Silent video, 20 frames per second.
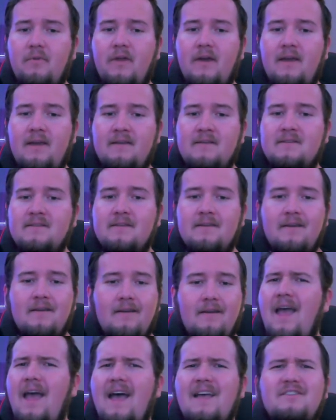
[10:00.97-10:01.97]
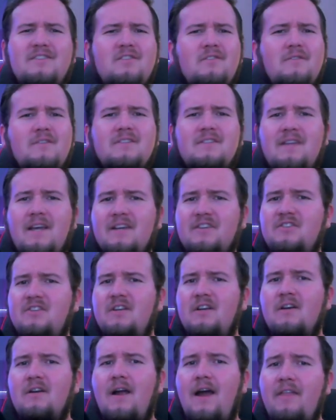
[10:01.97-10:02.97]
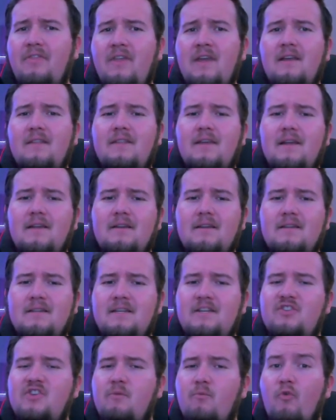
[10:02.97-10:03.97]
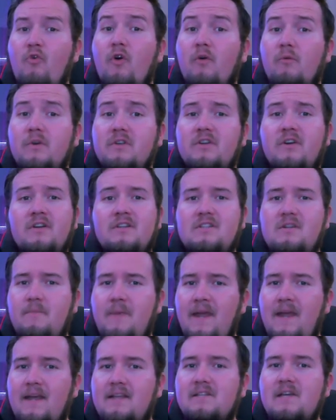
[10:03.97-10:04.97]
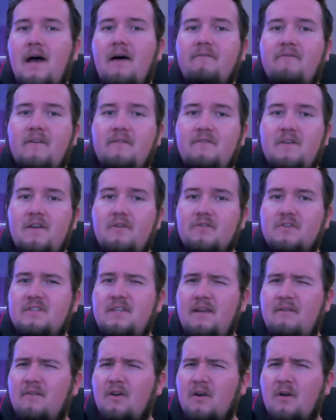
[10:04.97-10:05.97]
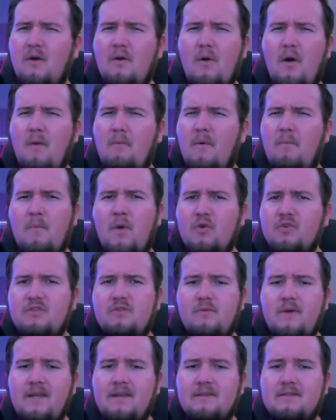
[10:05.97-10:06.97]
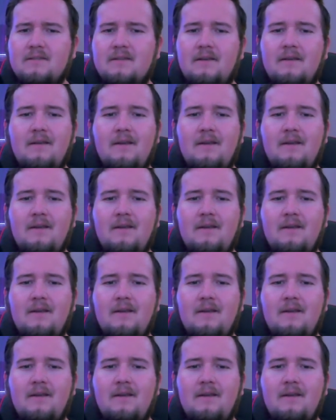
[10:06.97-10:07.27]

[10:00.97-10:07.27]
place. As soon as next year, I think that DJ Moore returns to being a top 15 receiver most weeks.